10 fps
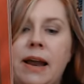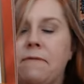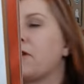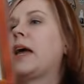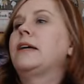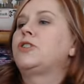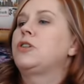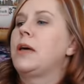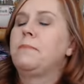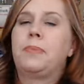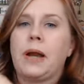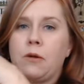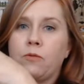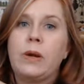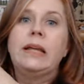ever get to them, but I
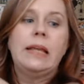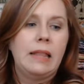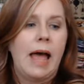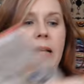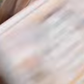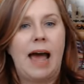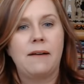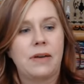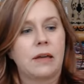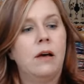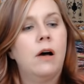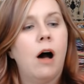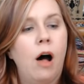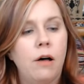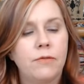really liked having
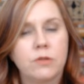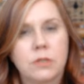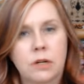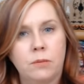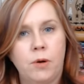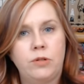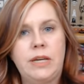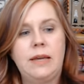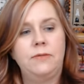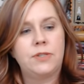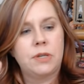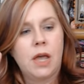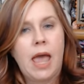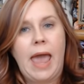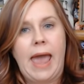all those little motifs
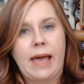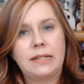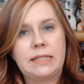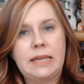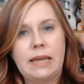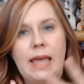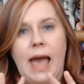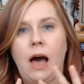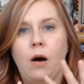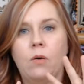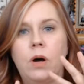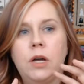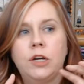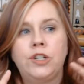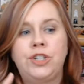and seeing how
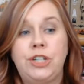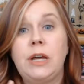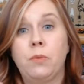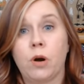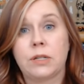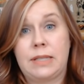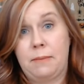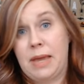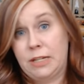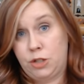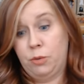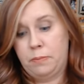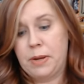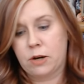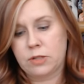she works them into a
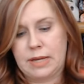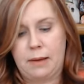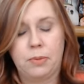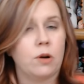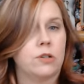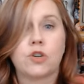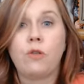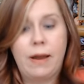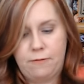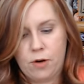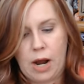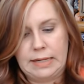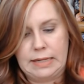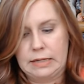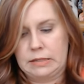bigger sampler. It's great for
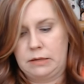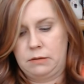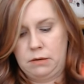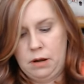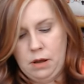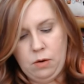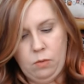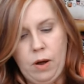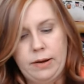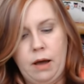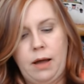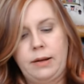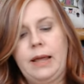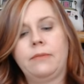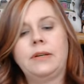ideas and whatnot.
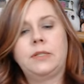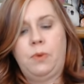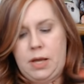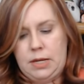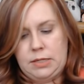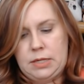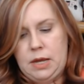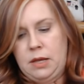Now this was...